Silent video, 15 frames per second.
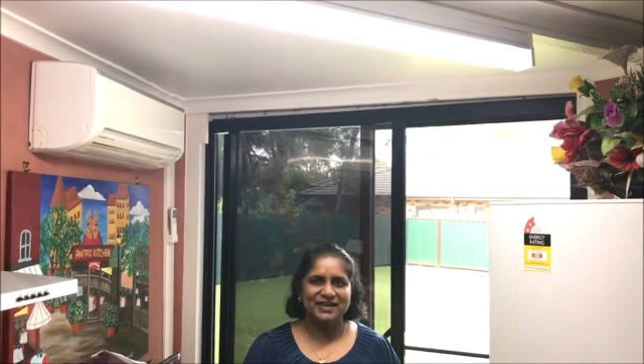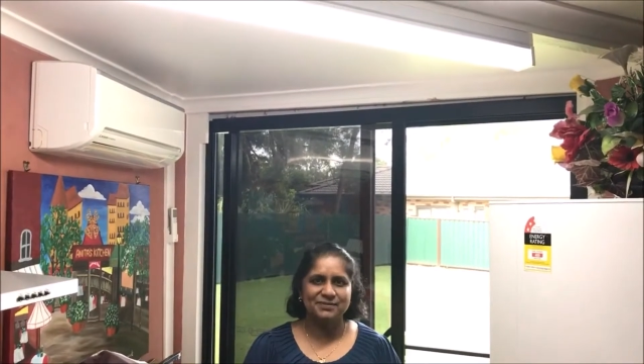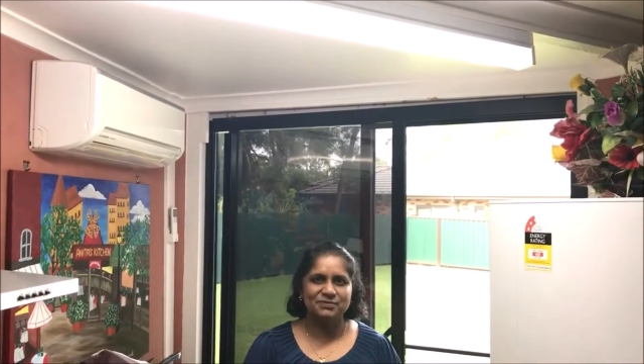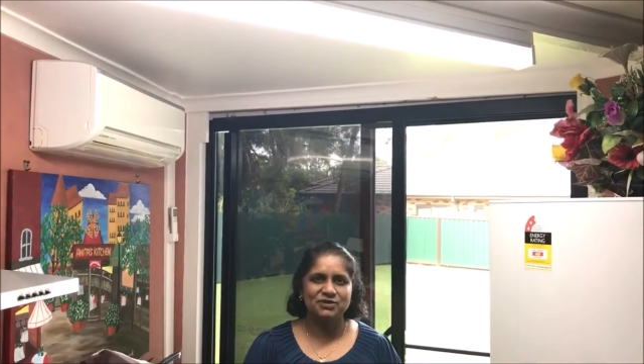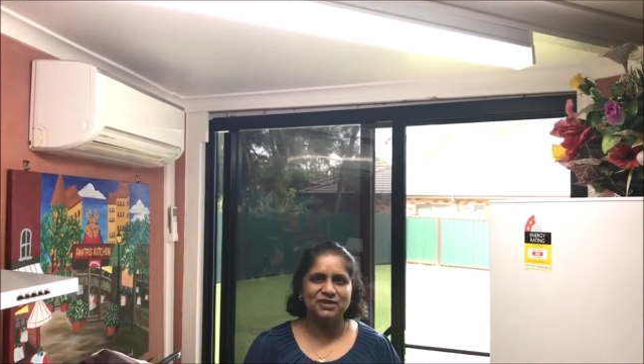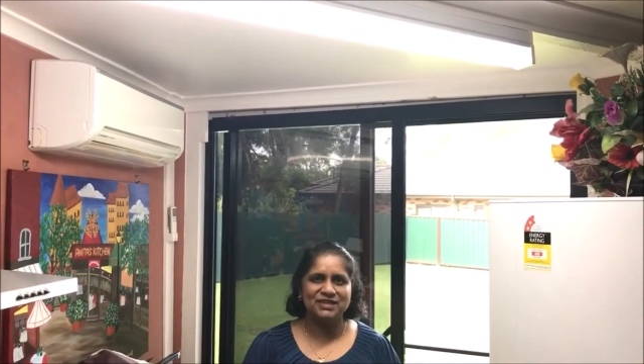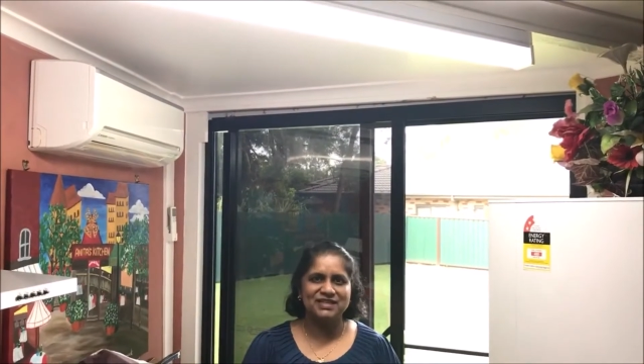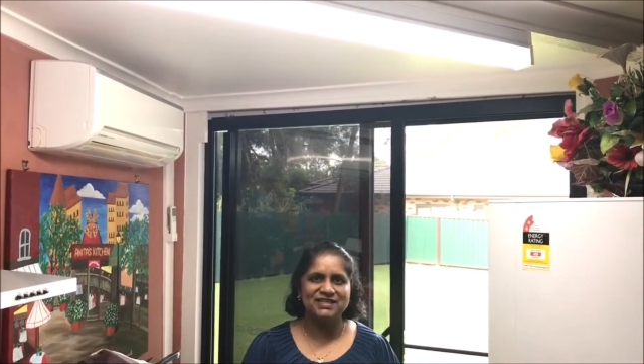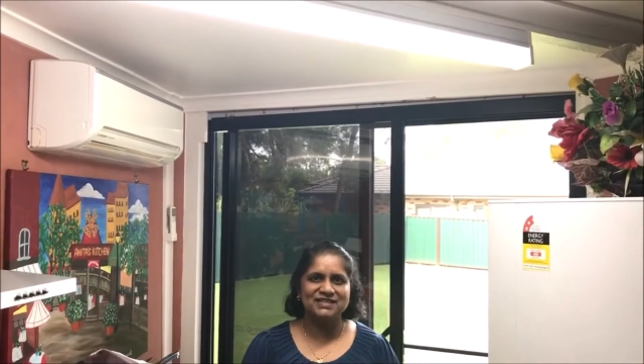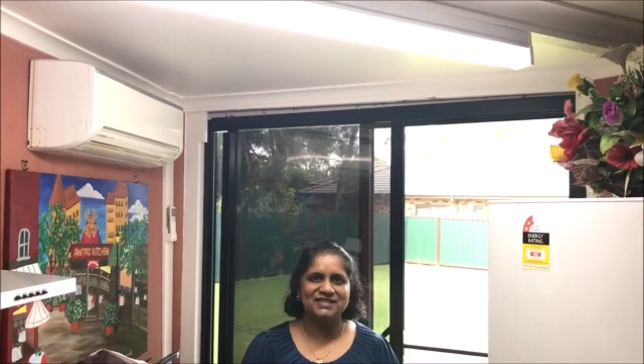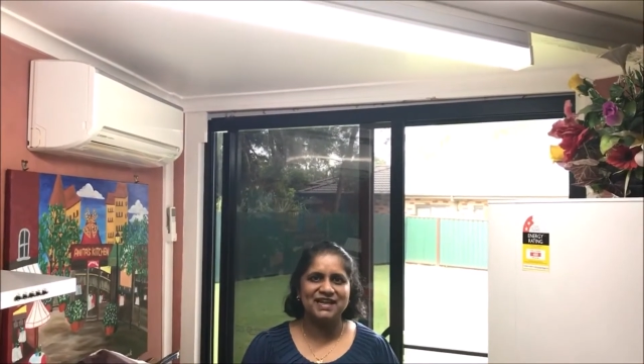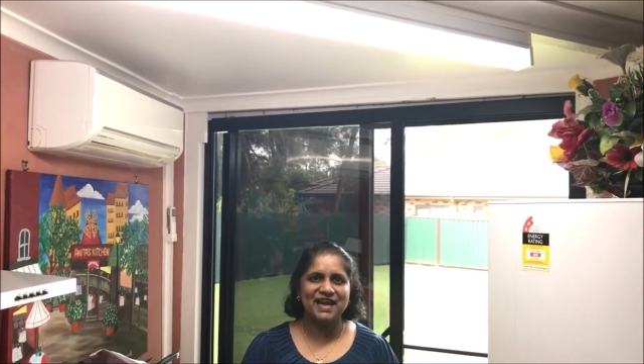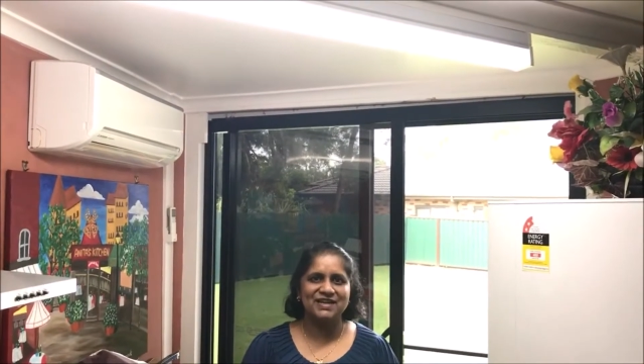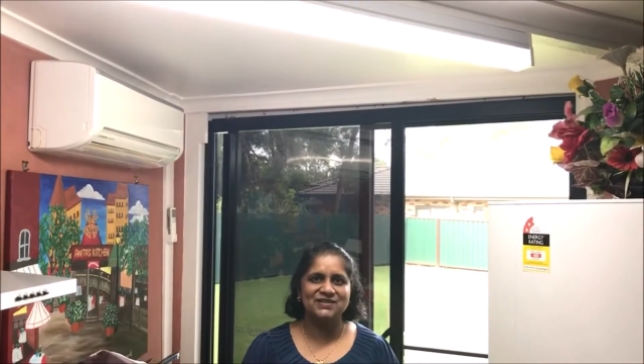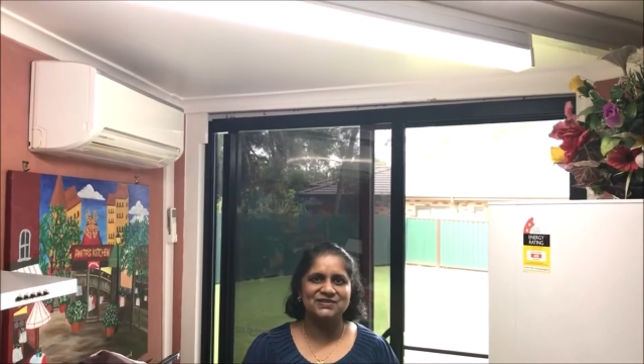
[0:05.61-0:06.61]
to Anita's
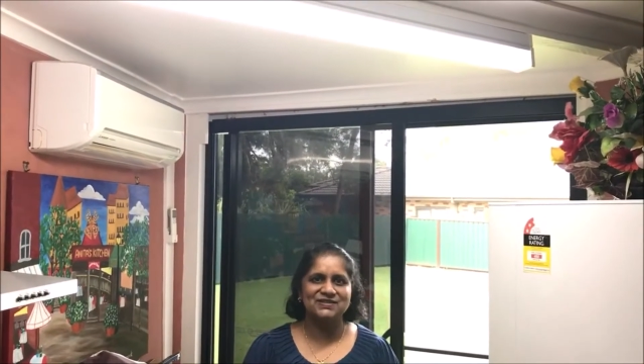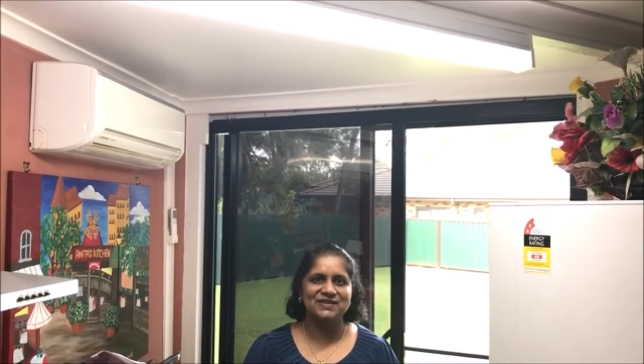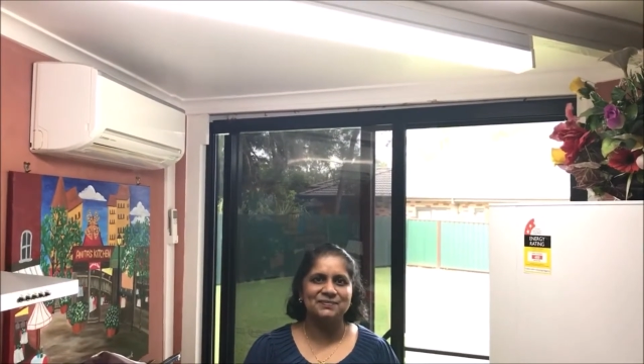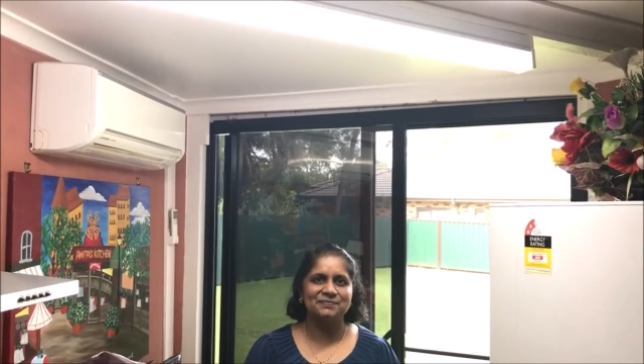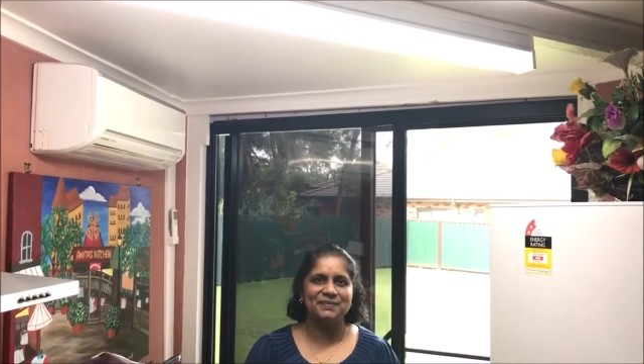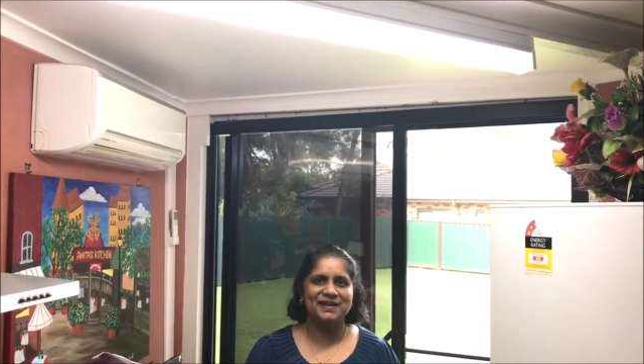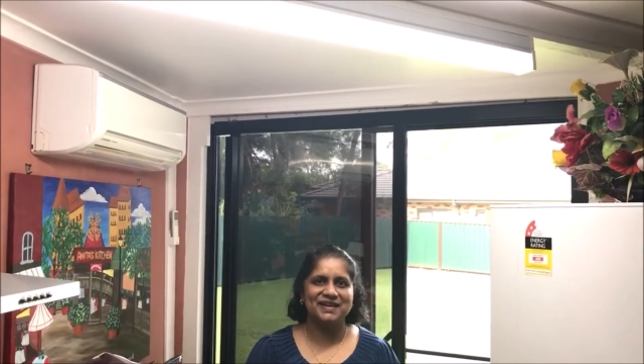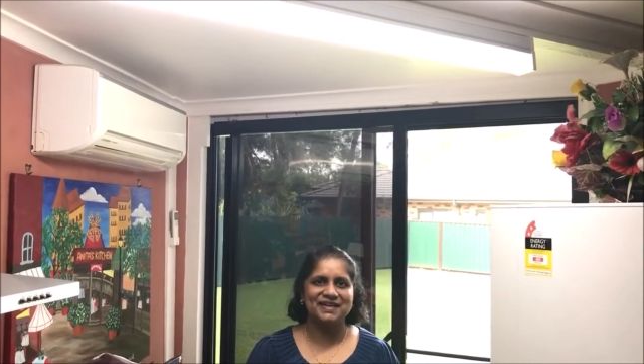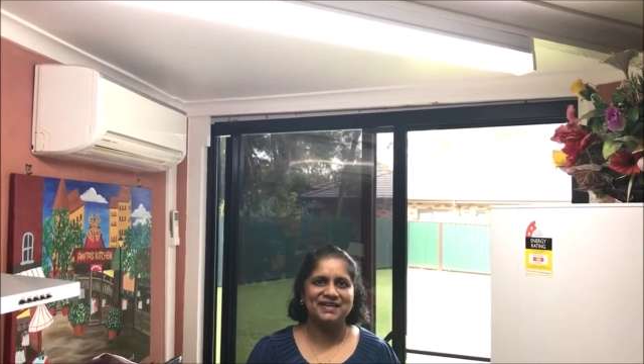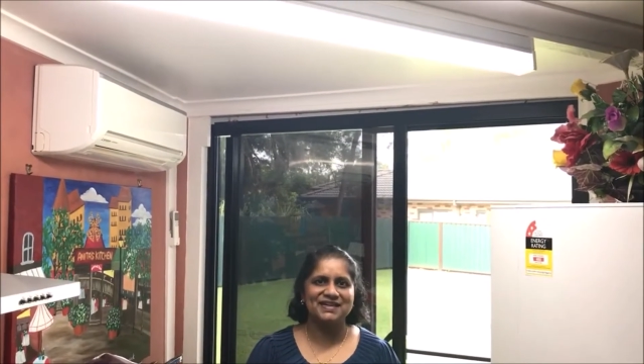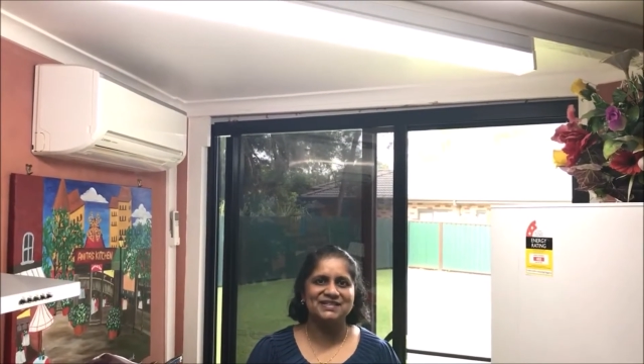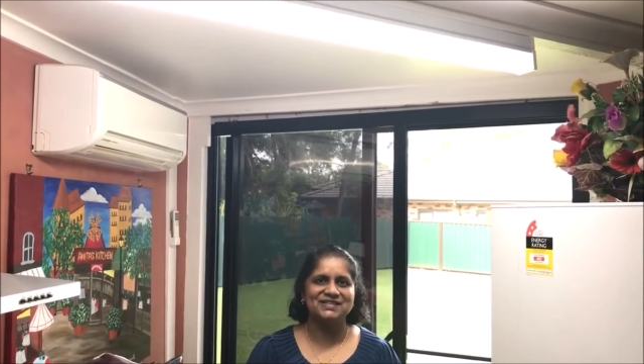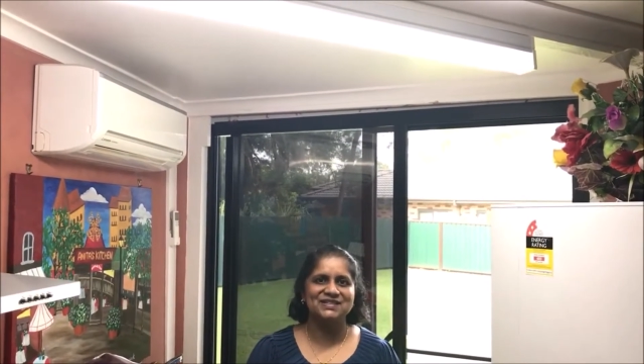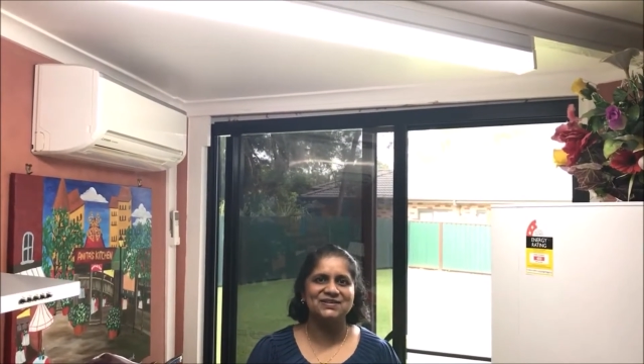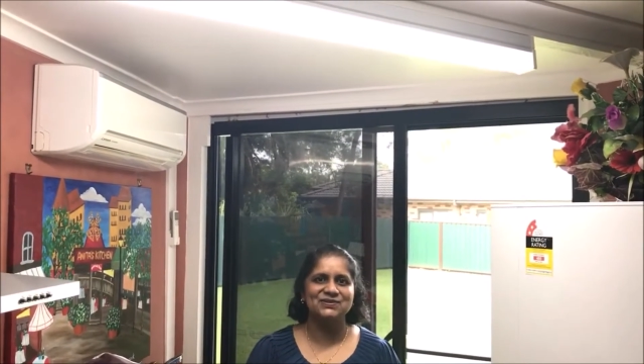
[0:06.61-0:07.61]
Guide to Simple and
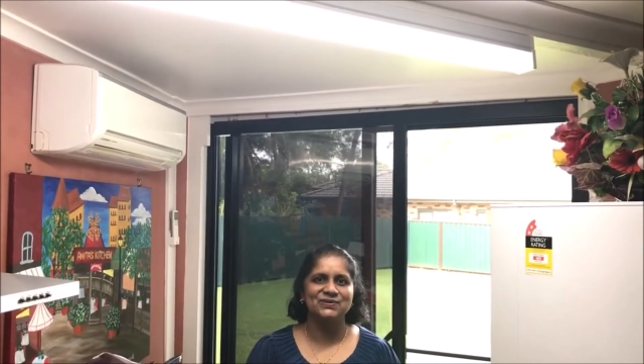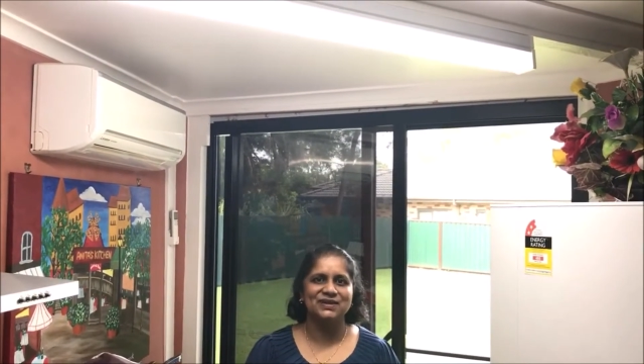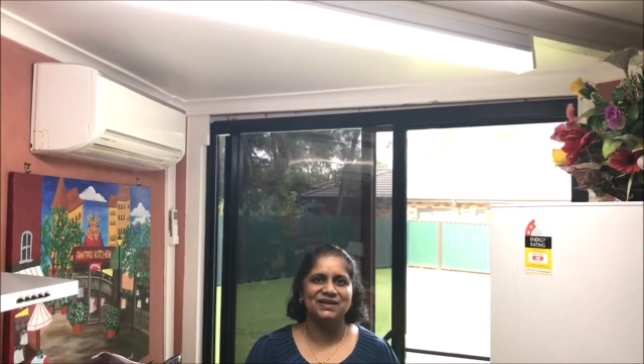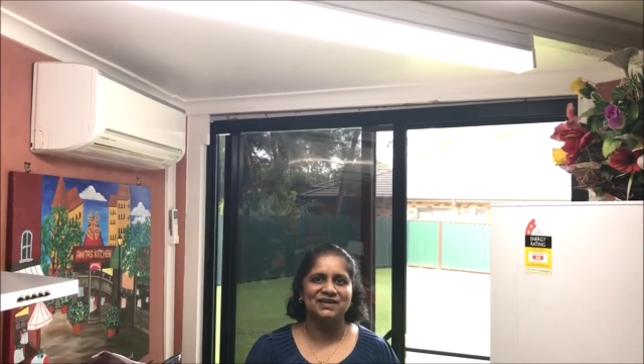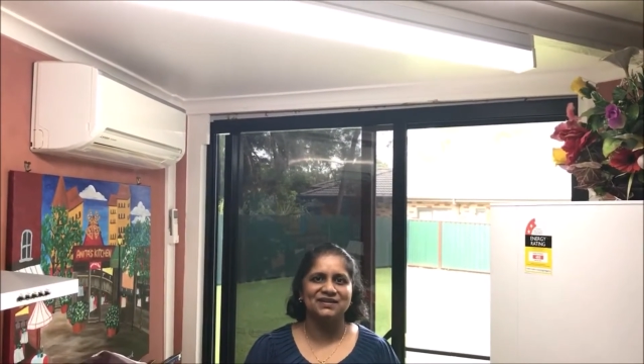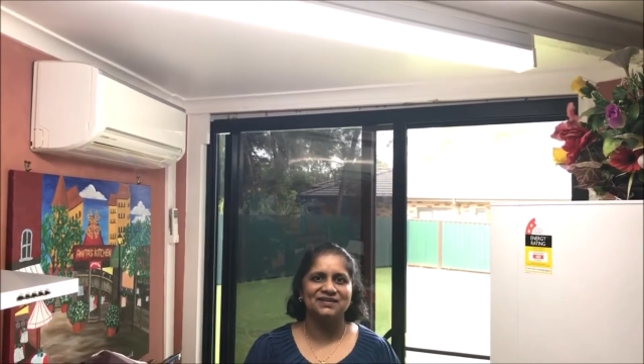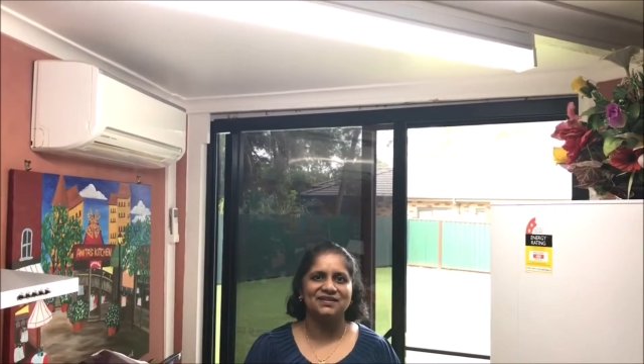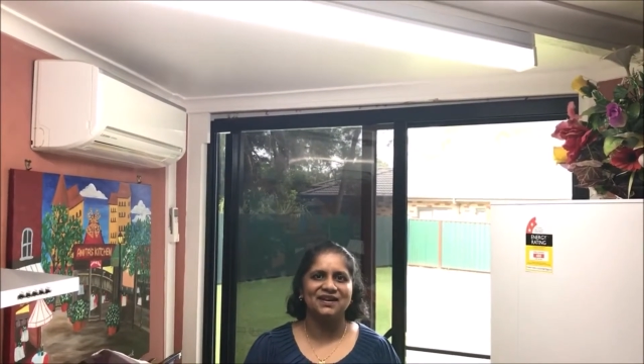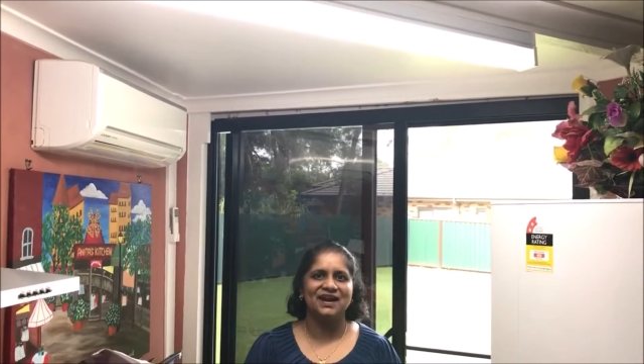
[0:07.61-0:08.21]
Easy Cooking.